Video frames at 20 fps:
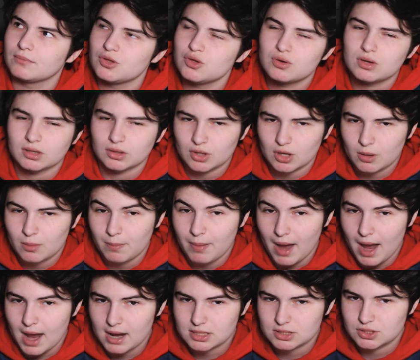You can look
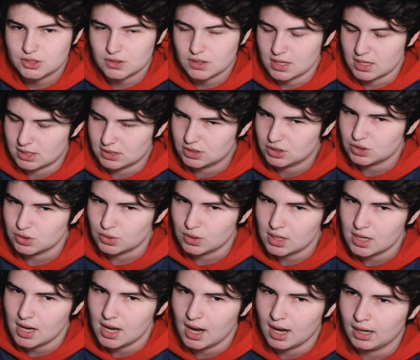back to the
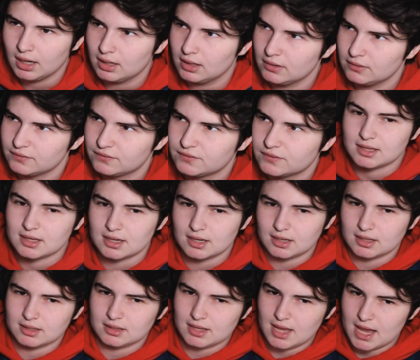history of
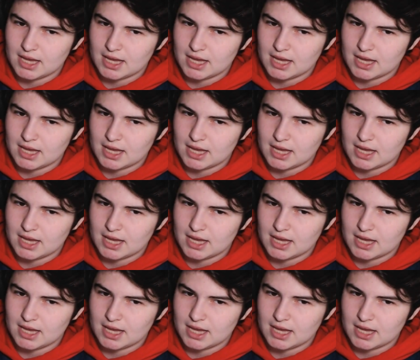the